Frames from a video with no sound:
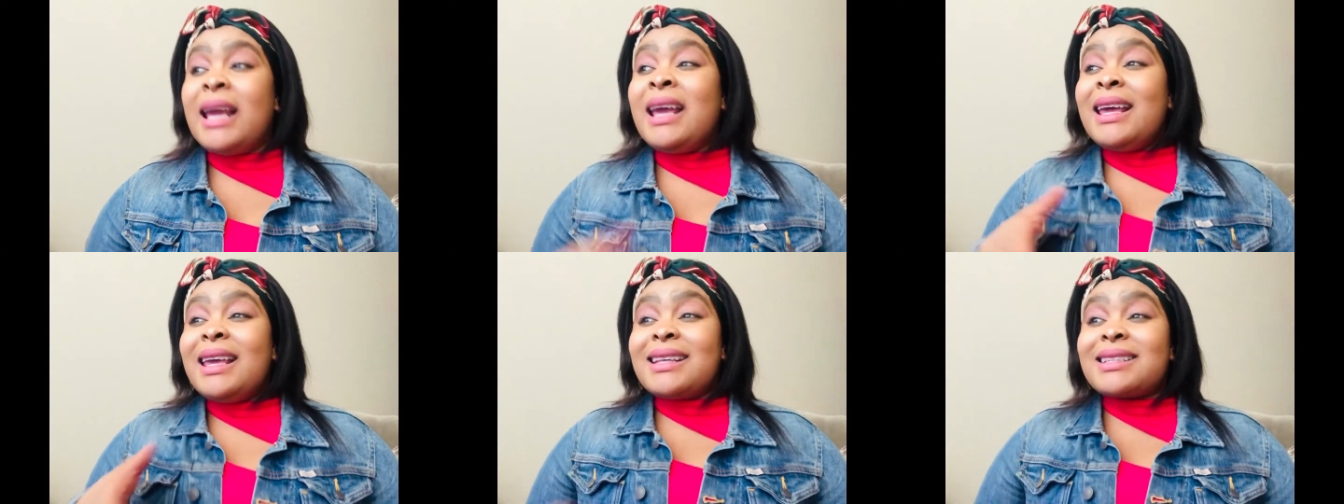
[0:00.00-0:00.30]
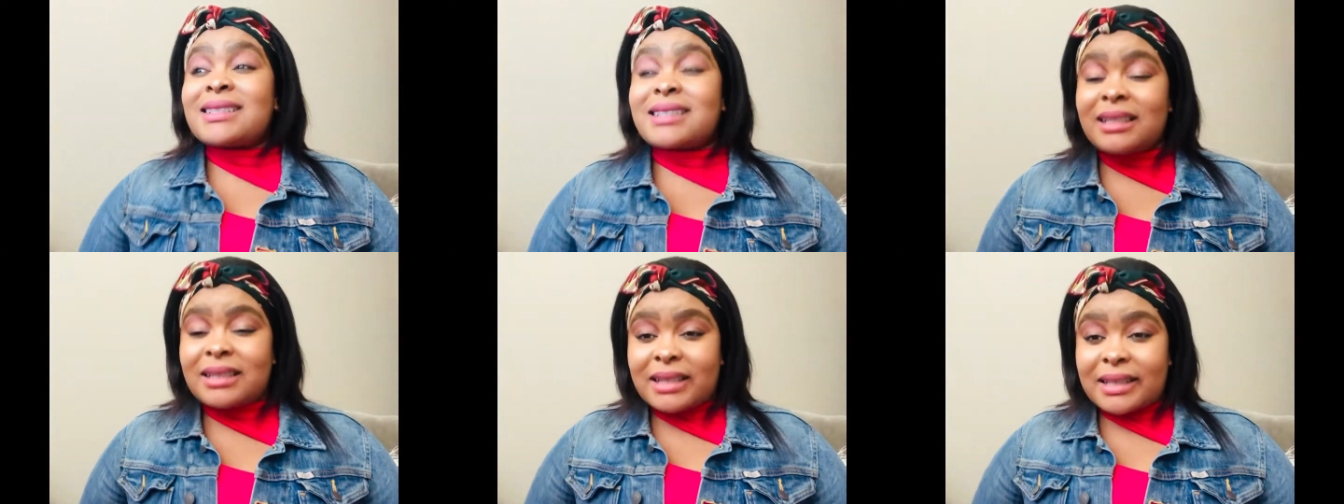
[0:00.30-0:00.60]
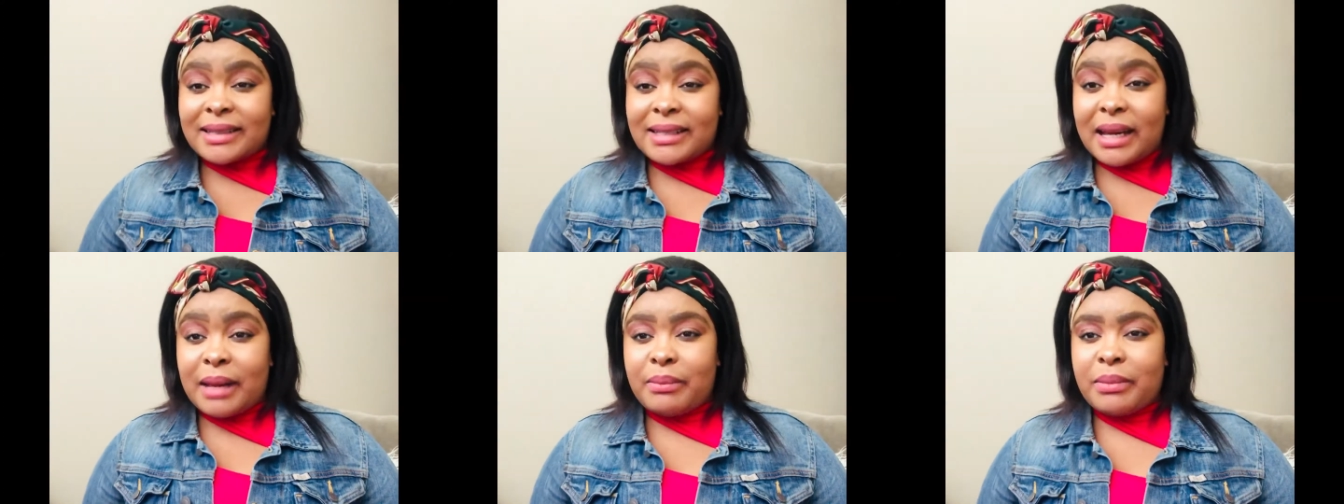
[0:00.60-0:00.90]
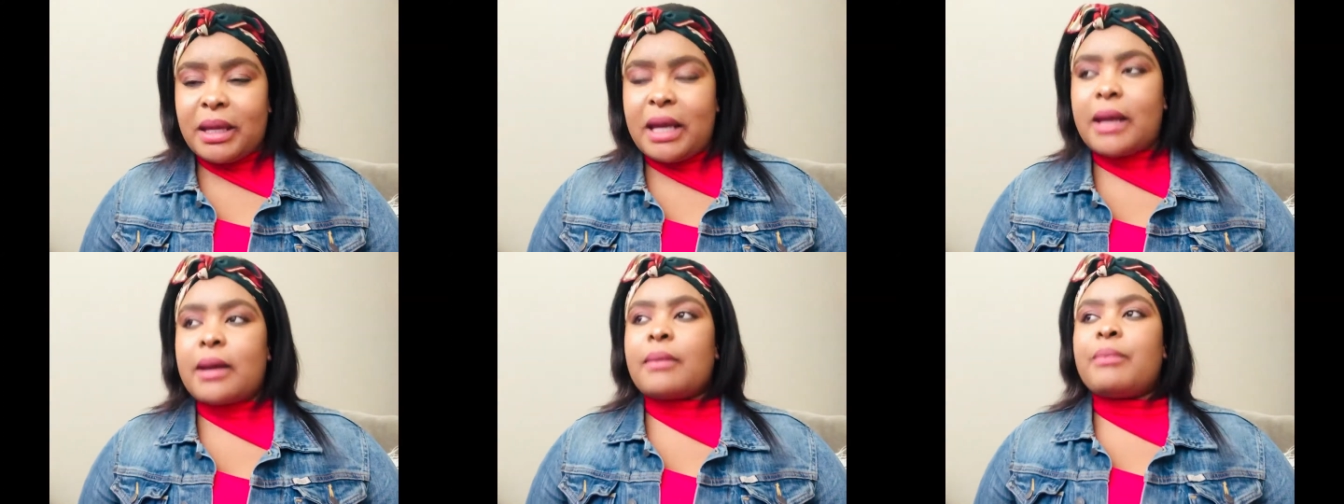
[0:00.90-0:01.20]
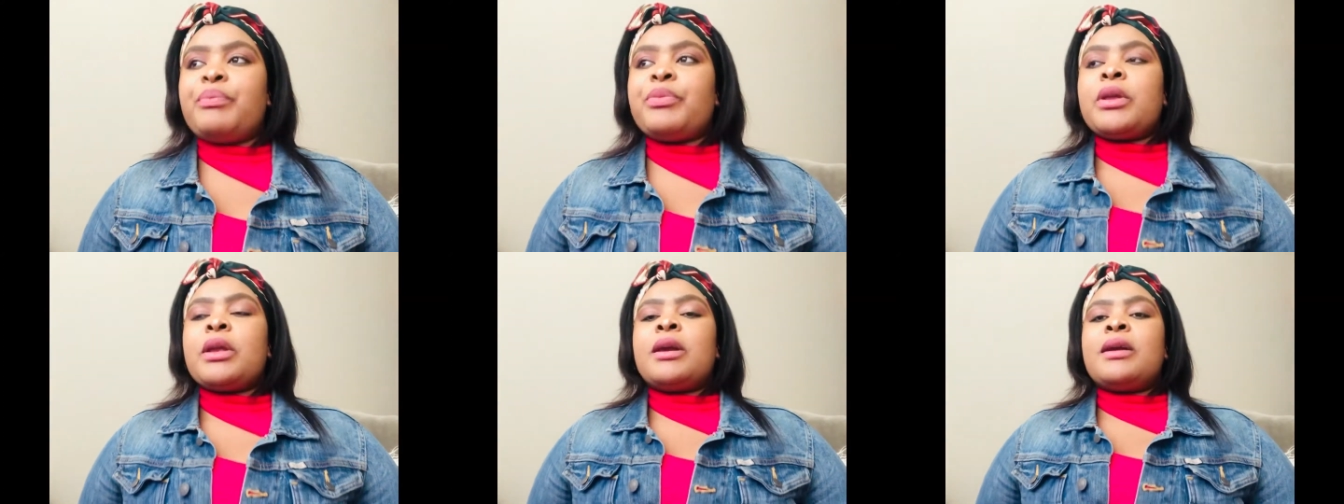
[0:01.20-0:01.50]
It's still the same thing.
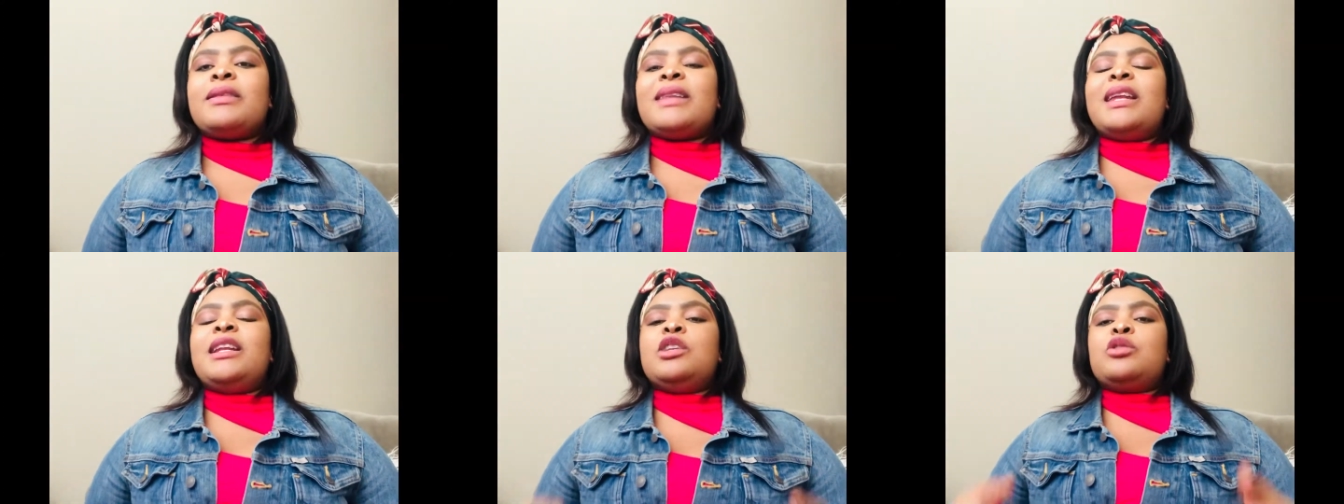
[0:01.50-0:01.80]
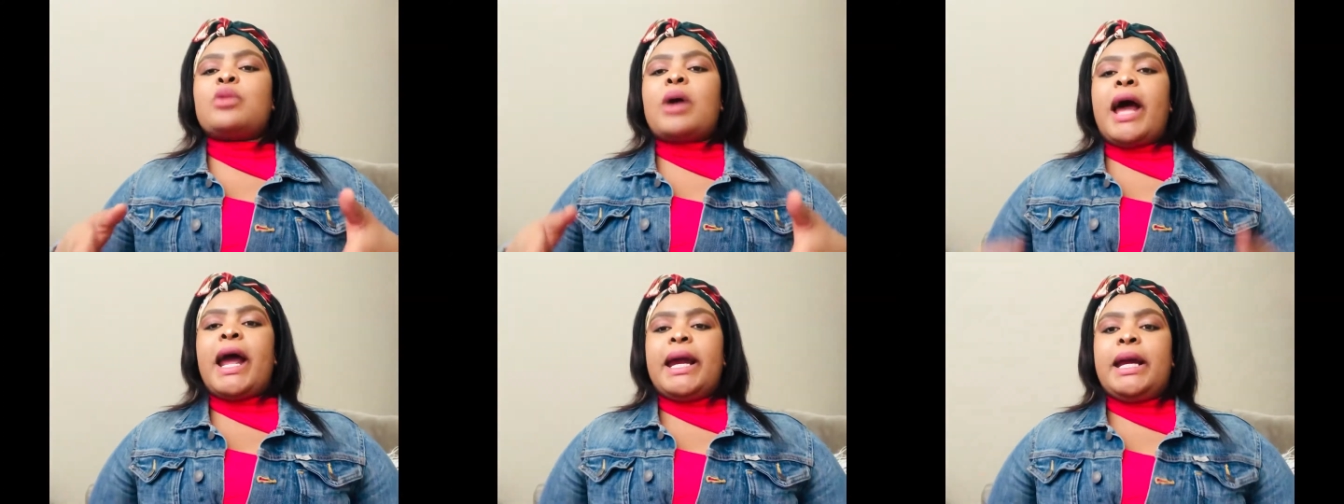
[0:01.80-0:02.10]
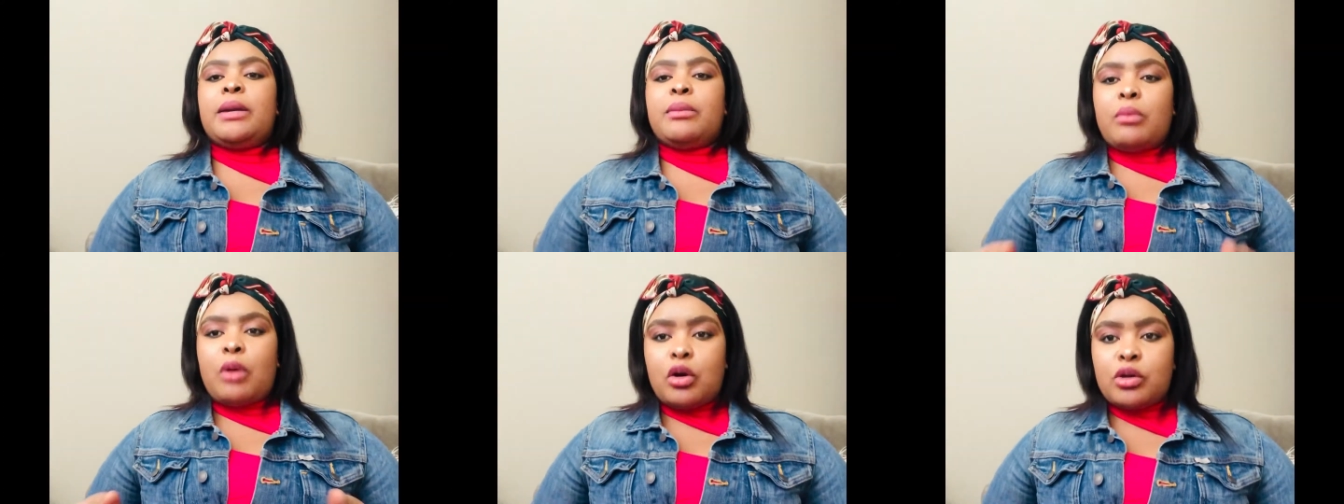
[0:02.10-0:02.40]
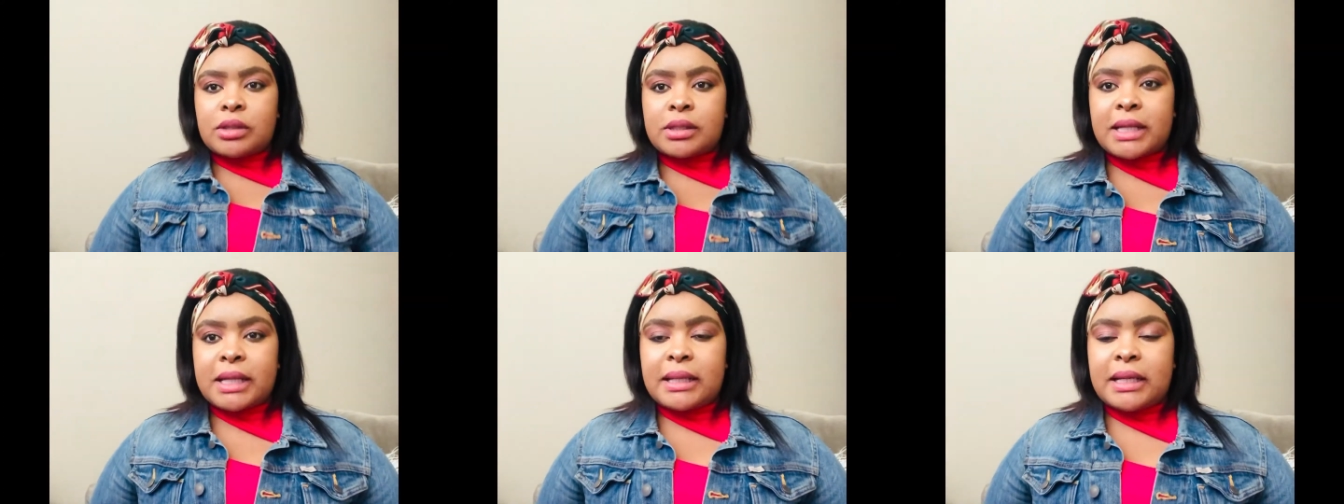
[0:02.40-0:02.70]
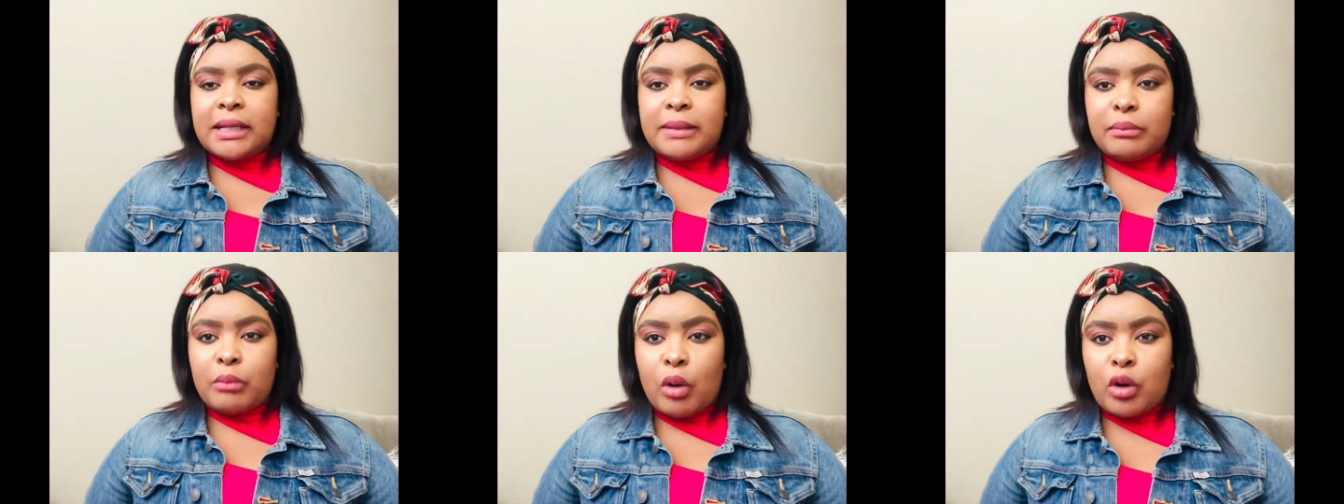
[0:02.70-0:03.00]
That is why in most
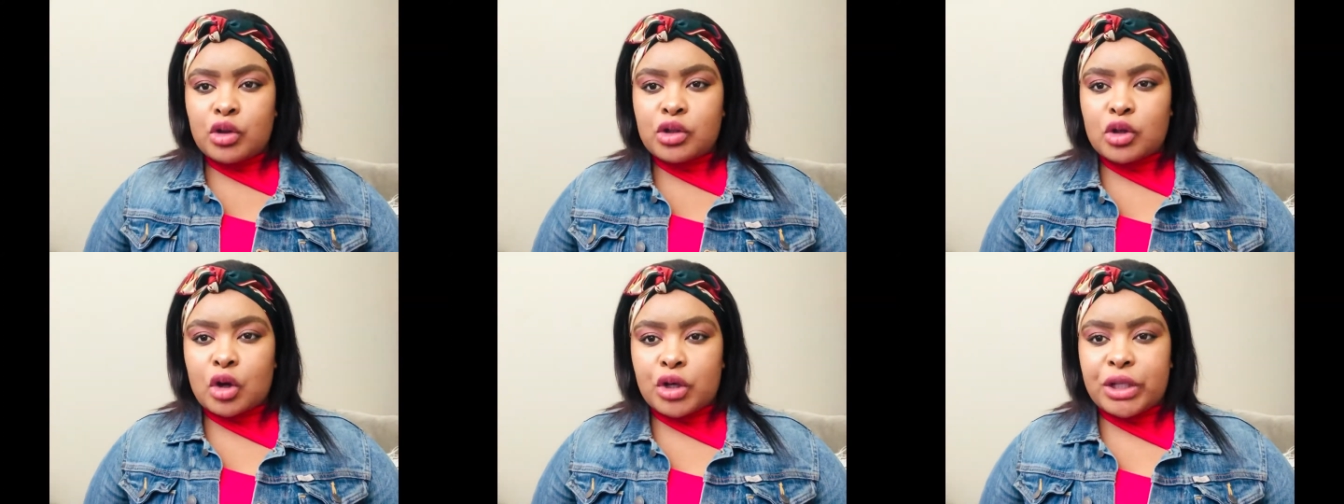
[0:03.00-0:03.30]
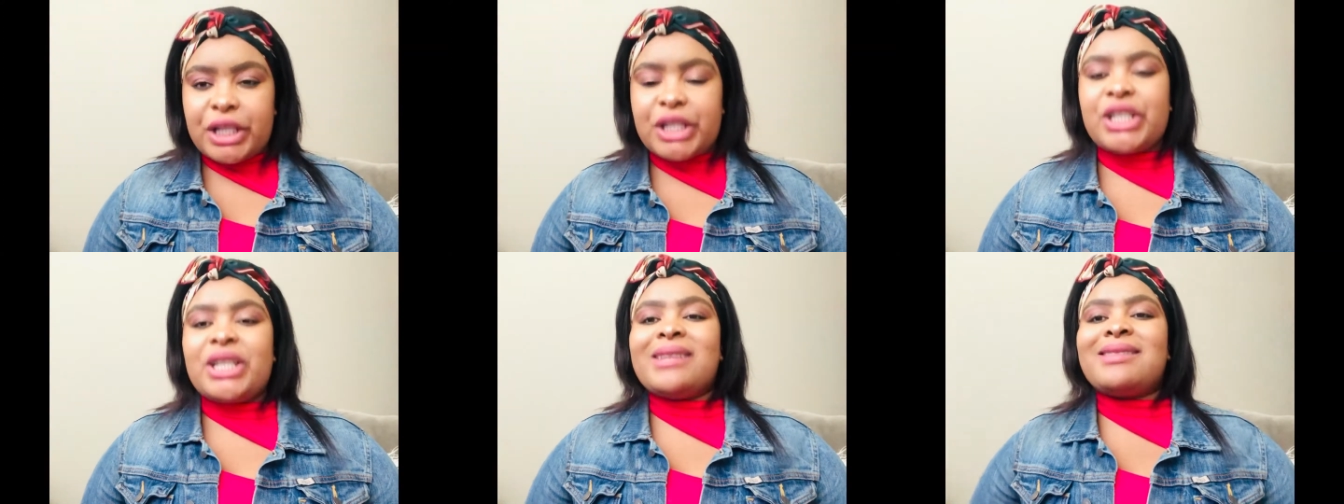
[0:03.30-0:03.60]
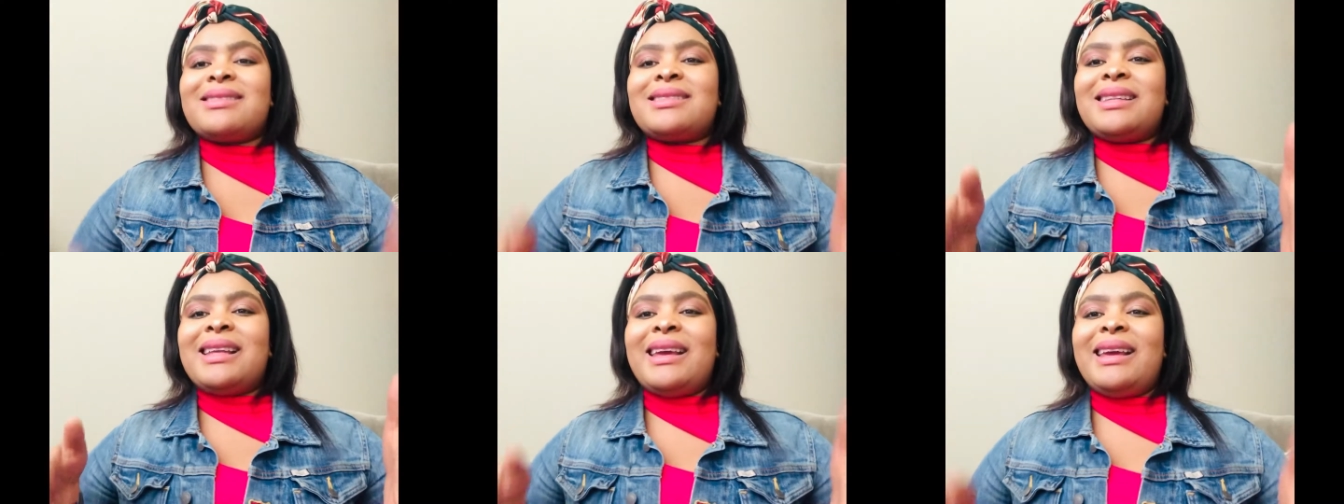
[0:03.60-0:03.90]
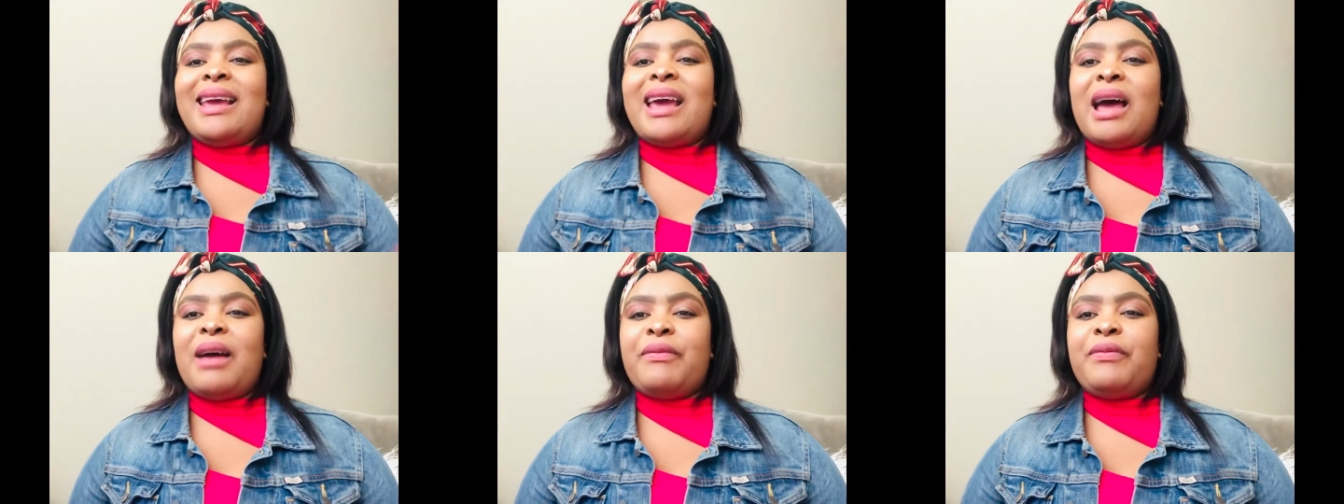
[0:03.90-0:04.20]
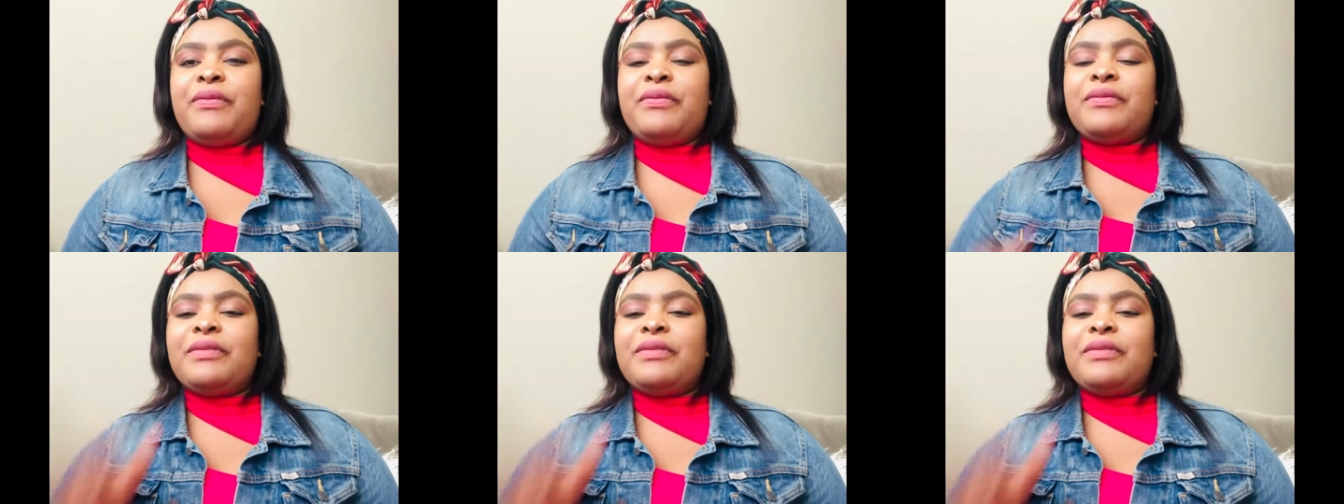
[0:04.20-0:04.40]
auditions they have